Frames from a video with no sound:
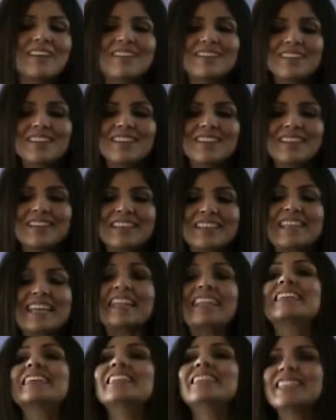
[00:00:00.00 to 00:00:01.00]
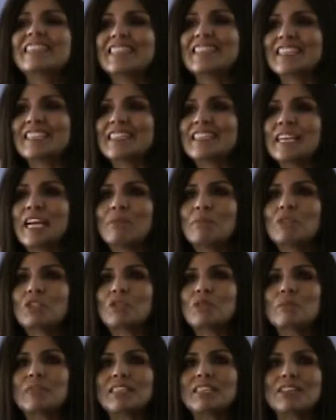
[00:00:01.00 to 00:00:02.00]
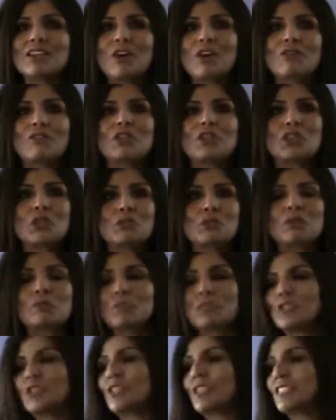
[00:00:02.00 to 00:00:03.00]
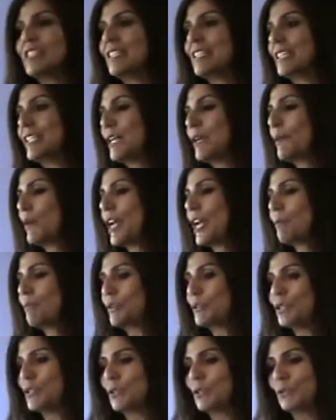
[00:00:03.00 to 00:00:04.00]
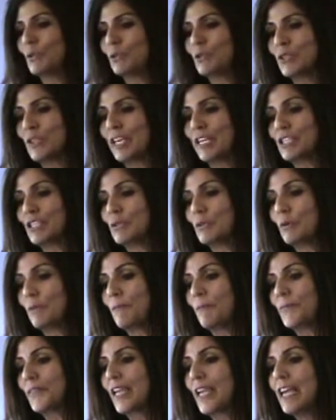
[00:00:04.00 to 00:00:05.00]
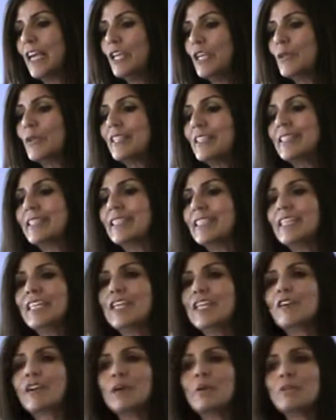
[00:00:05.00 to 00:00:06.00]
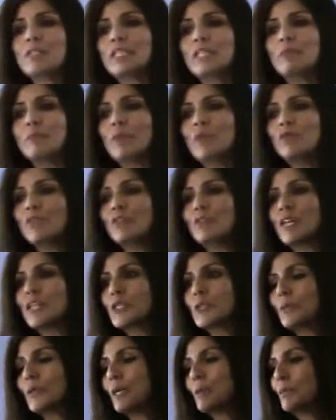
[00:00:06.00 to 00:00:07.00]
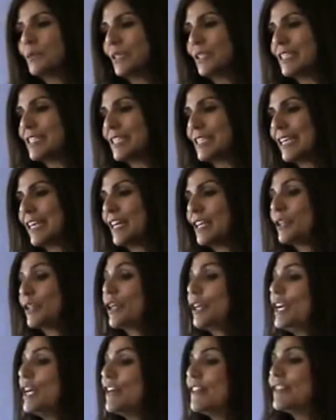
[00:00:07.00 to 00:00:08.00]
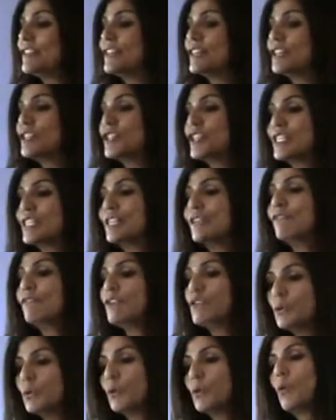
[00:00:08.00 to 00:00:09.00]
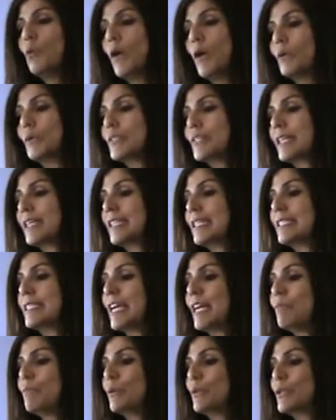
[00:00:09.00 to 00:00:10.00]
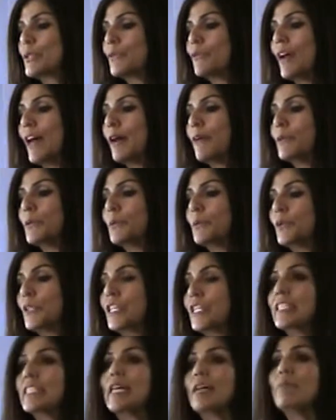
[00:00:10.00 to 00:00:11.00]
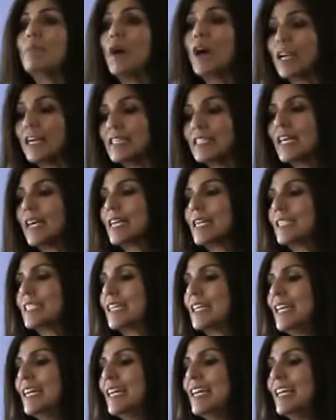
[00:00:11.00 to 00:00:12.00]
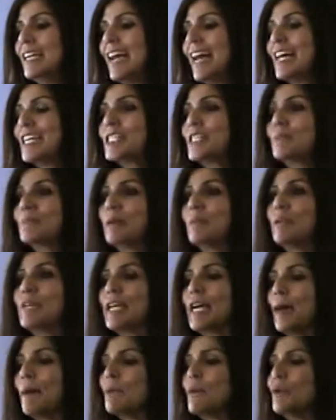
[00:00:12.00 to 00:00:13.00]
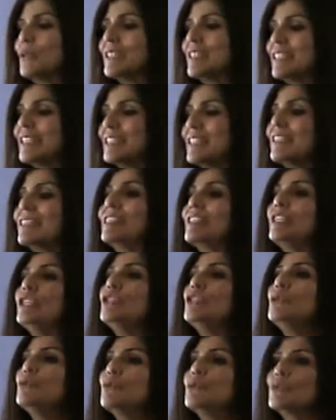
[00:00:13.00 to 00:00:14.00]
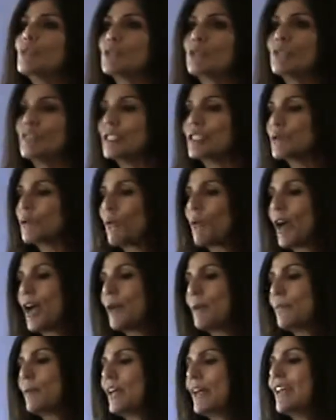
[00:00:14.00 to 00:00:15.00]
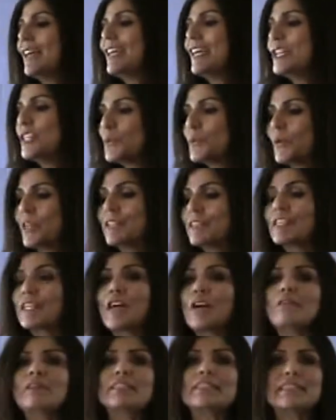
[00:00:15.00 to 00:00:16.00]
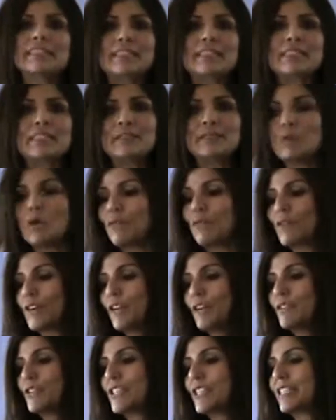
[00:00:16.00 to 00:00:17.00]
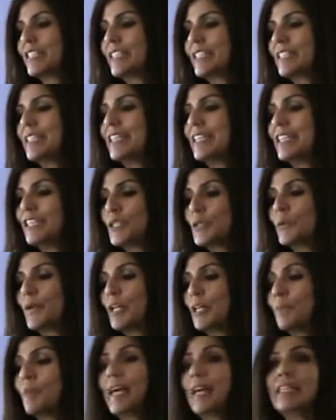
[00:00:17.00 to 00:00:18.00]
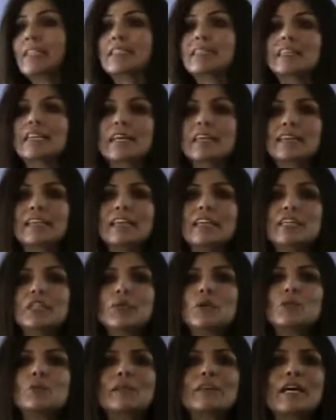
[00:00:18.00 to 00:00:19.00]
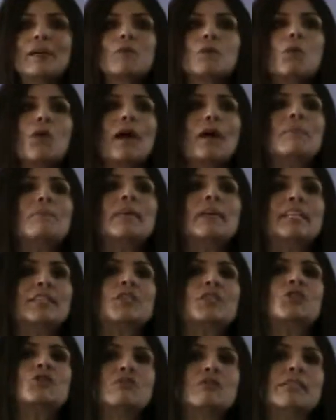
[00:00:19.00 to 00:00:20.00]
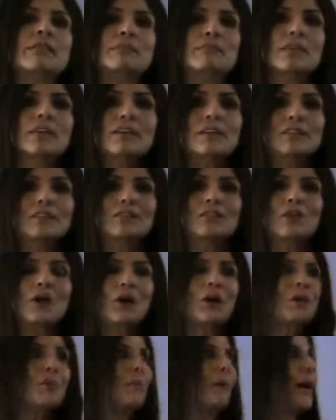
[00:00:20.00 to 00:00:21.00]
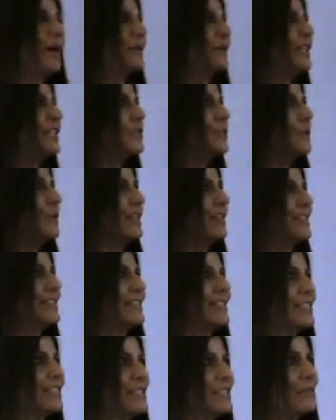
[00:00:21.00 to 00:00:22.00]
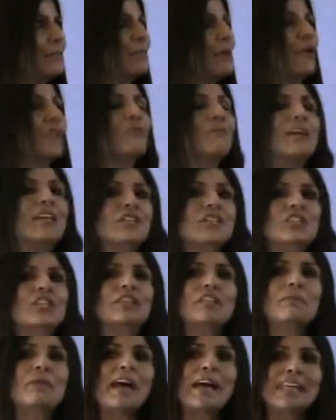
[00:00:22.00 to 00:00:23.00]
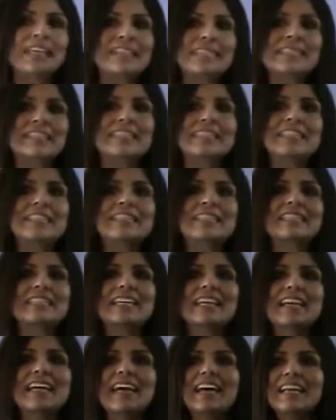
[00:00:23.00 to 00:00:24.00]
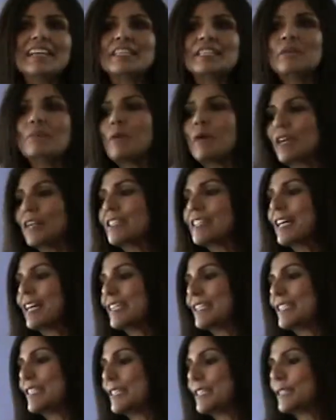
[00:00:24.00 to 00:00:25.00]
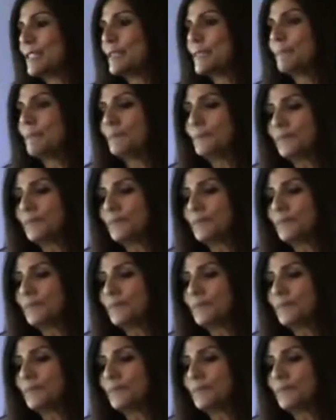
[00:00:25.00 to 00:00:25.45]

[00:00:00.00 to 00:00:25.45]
the delicate establishment of the Jewish majority that they were able to get to. You can see here, I was in a bit of a rush when I put this together. These are just a few quotes and examples of how the word apartheid has become consistently used to describe Israel's current system of governance in Israel-Palestine. So it's become quite mainstream to talk about Israel's system of managing the Palestinians as an apartheid system.